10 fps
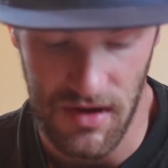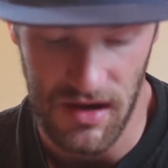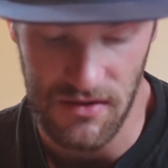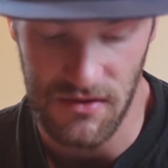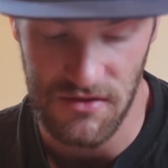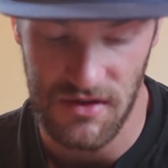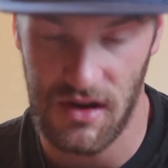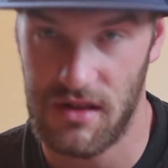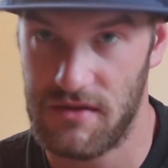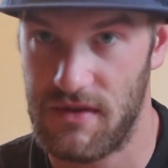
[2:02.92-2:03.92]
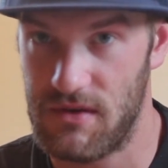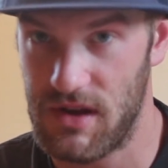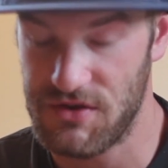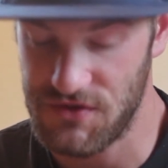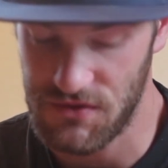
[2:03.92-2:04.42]
back. Those are kind of the
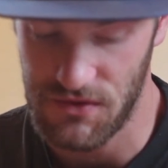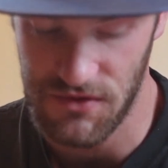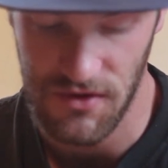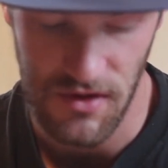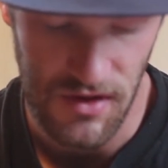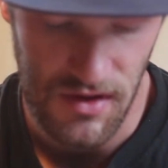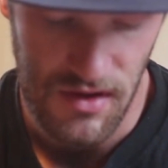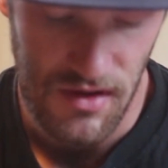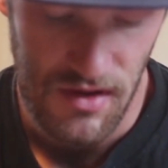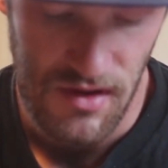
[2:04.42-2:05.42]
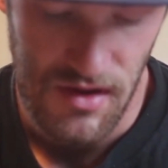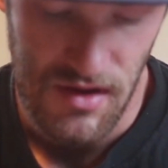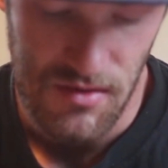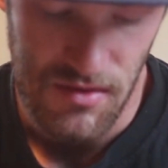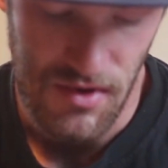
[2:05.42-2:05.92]
foundation
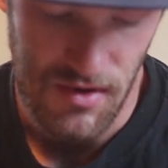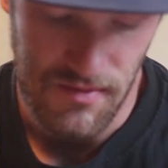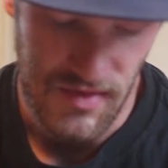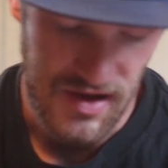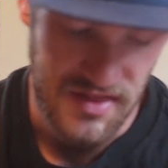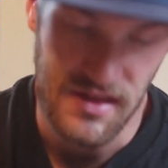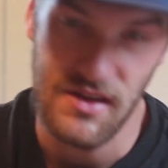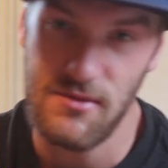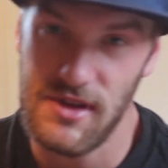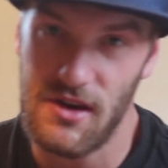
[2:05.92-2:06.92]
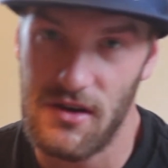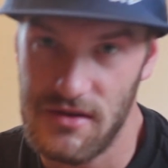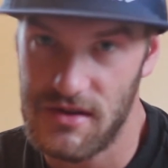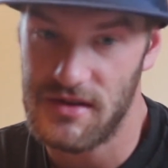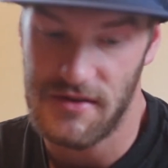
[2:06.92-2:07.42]
rules. I think it'd be
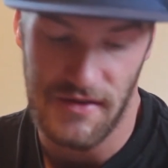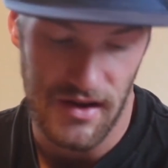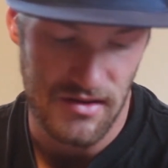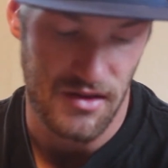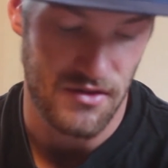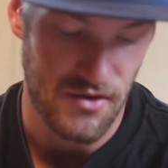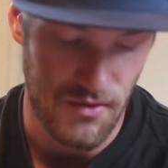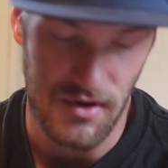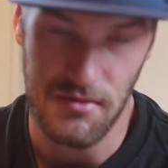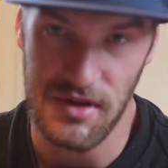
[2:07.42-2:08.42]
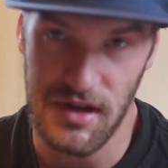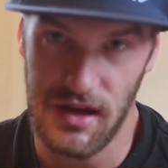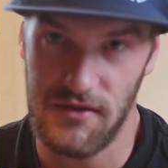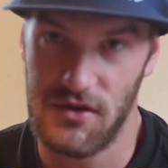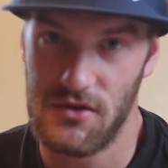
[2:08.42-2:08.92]
hard to define the third one,
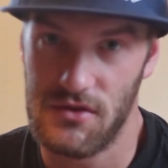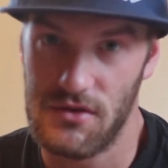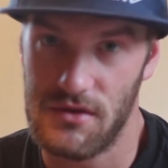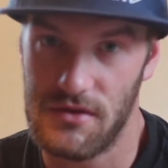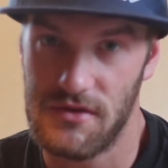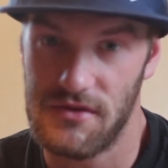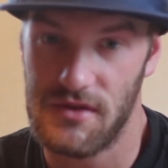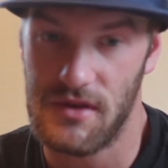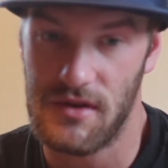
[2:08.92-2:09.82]
behavior rules,